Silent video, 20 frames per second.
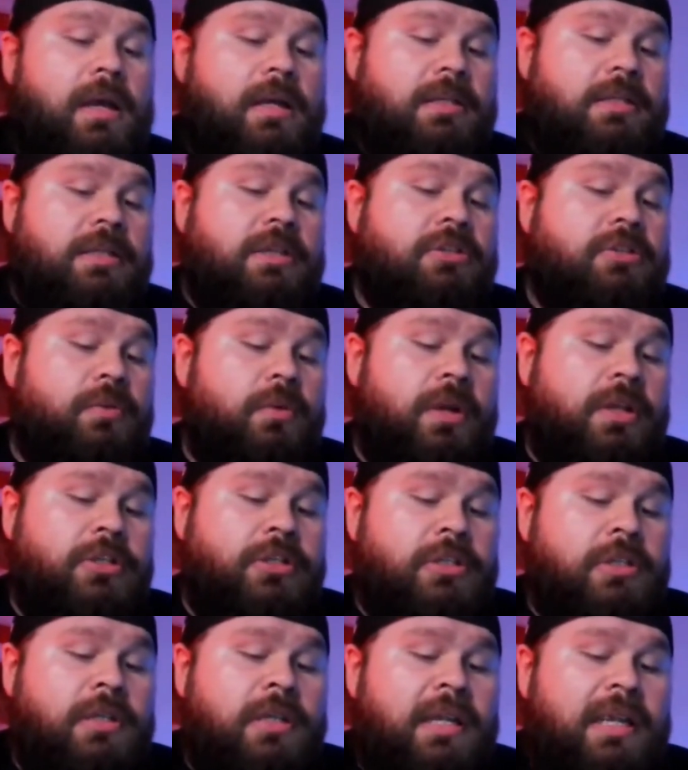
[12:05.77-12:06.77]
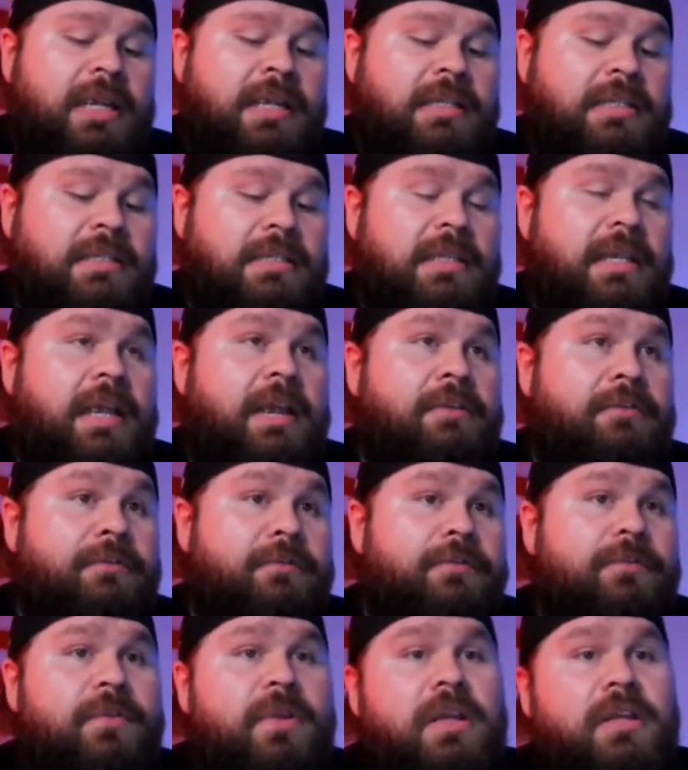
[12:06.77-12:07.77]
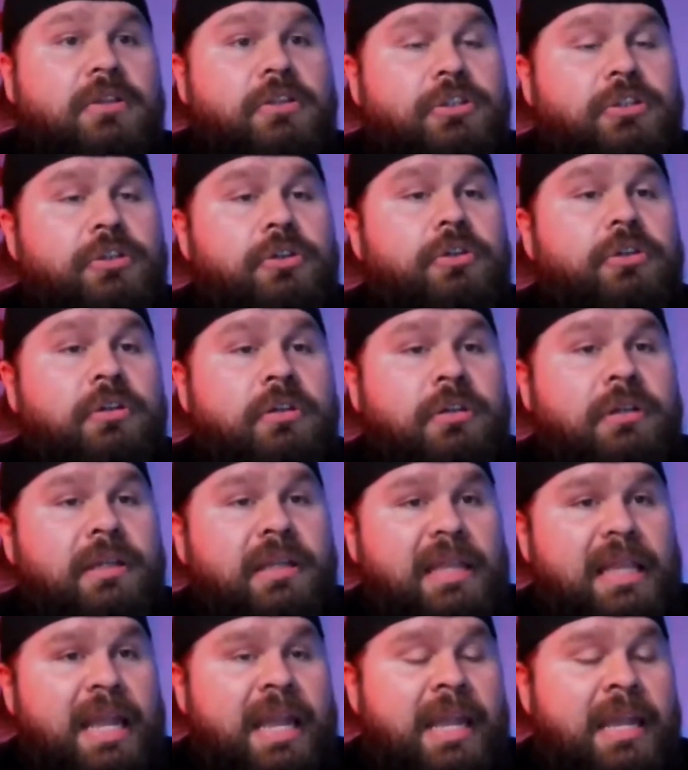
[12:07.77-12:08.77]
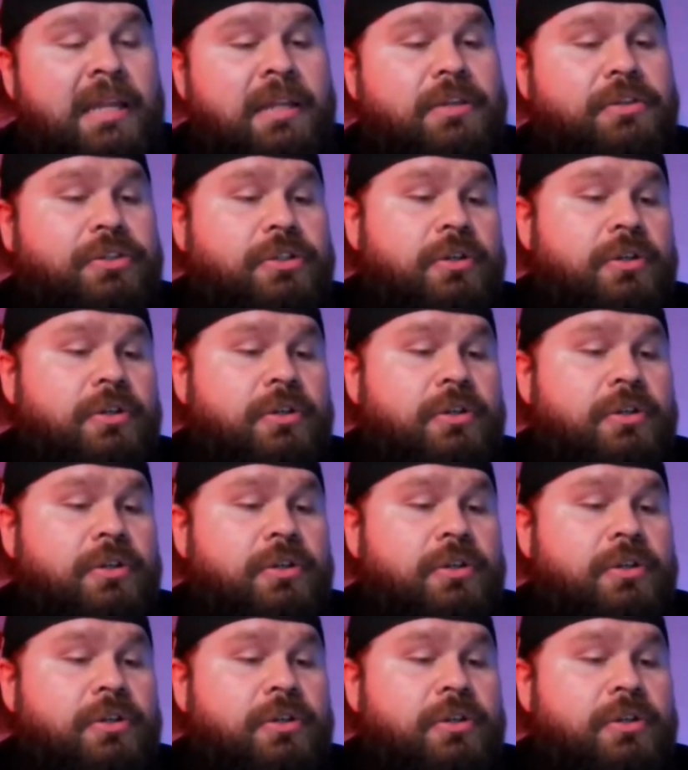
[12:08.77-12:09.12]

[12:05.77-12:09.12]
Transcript: situation is if certain land,